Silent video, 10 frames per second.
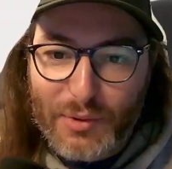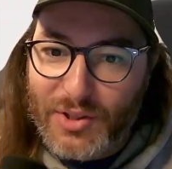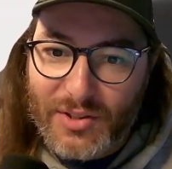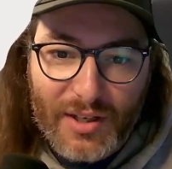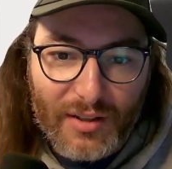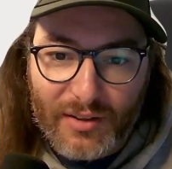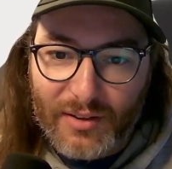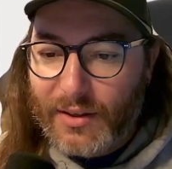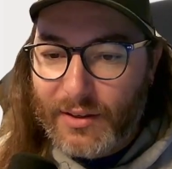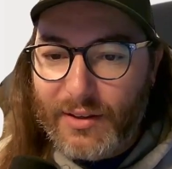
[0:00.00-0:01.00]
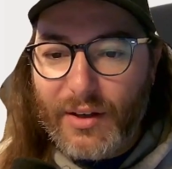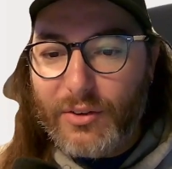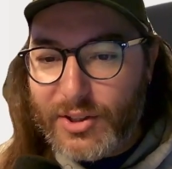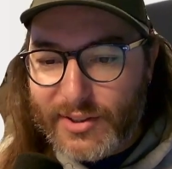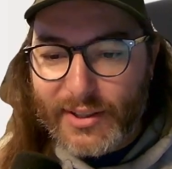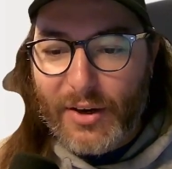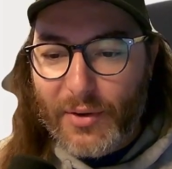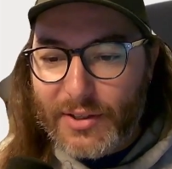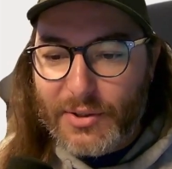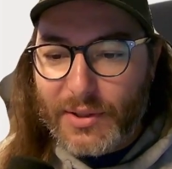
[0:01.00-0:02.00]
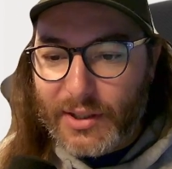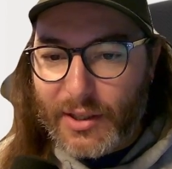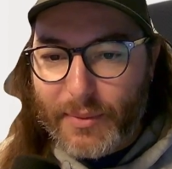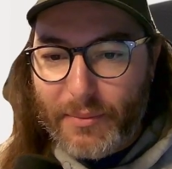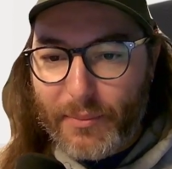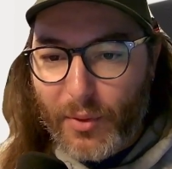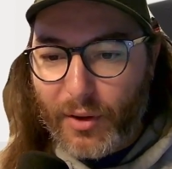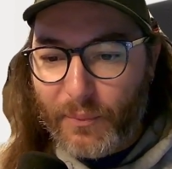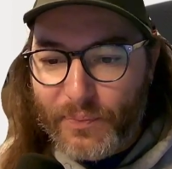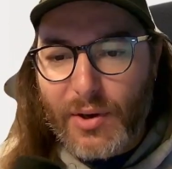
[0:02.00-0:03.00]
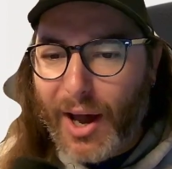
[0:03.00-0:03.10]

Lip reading: was just killer. You know, just to go into it a little bit more,